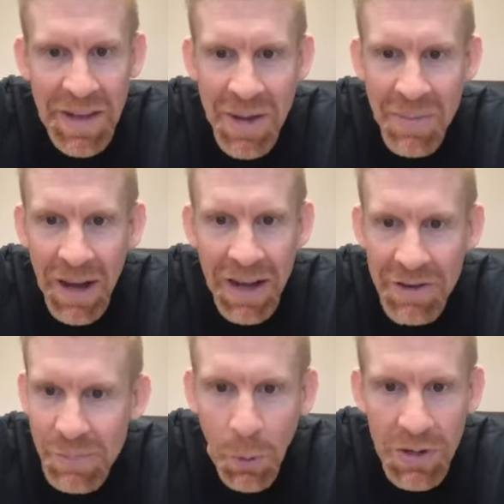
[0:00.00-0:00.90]
But
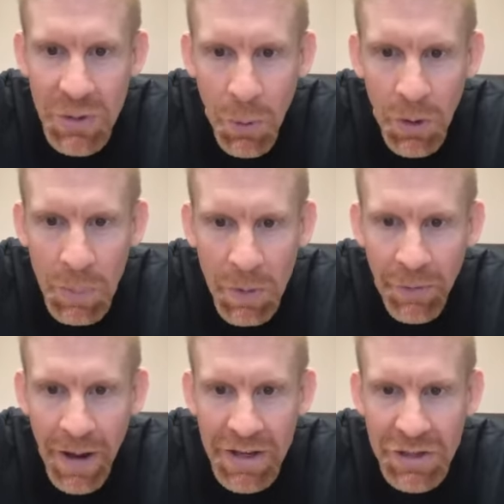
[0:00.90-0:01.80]
sports or
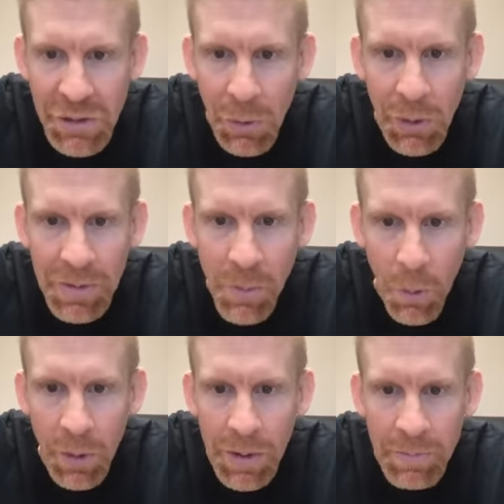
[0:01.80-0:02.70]
professional
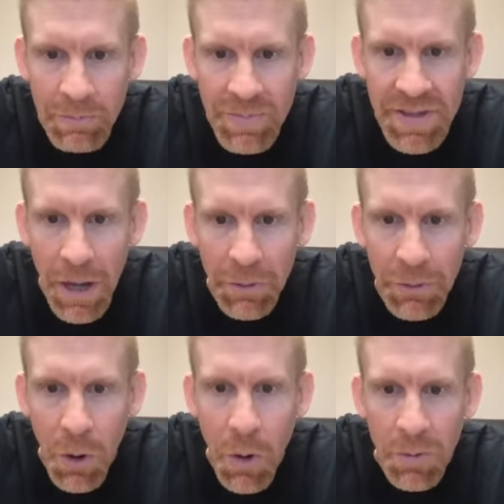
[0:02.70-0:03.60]
or
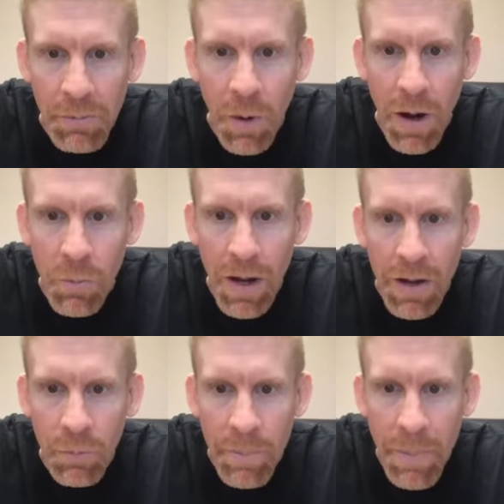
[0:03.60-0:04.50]
self-growth,
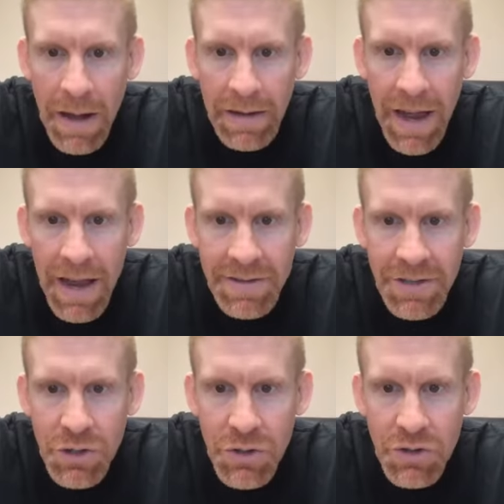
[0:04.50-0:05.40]
what podcasts
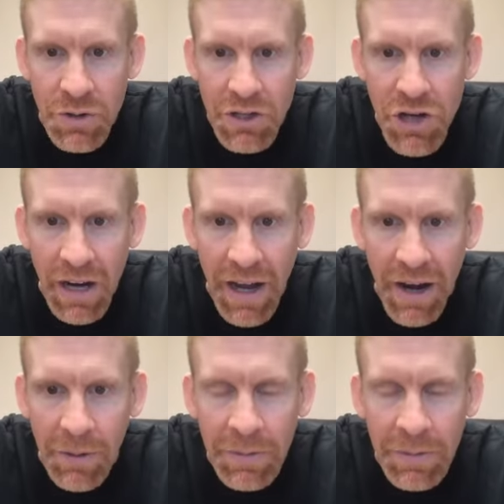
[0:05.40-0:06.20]
do you usually check out?